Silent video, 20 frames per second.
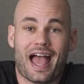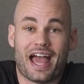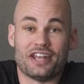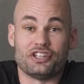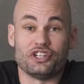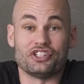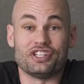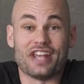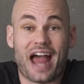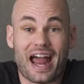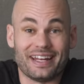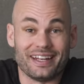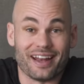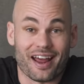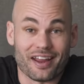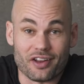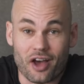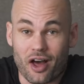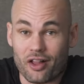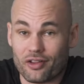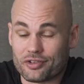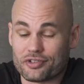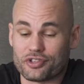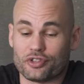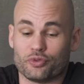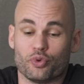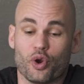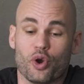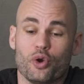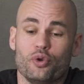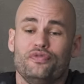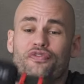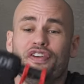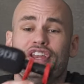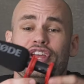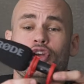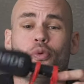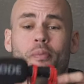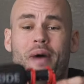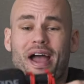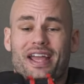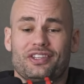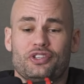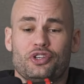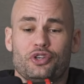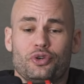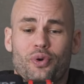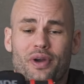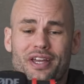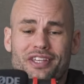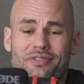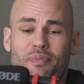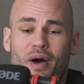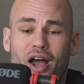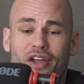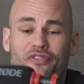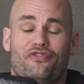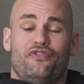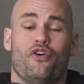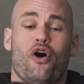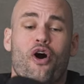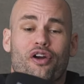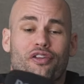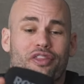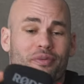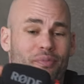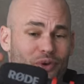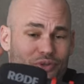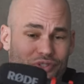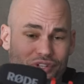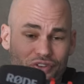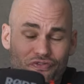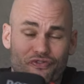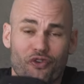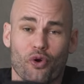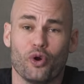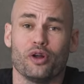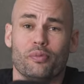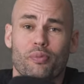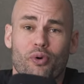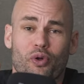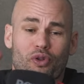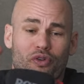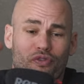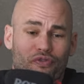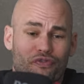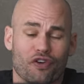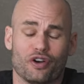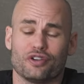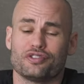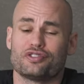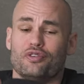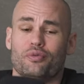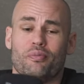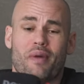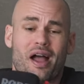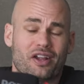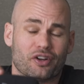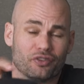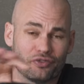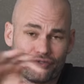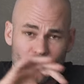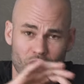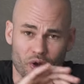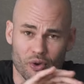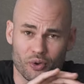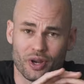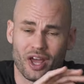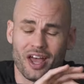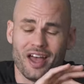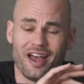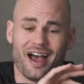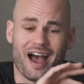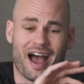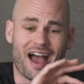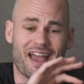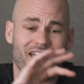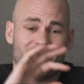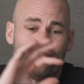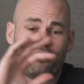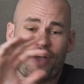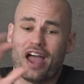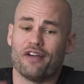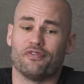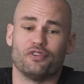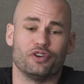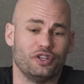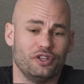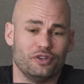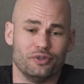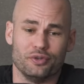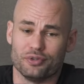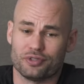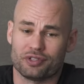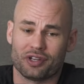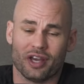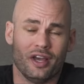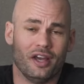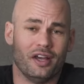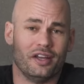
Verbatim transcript: At just $99, the Rode VideoMic 2 is by far the most affordable, versatile microphone I have ever used.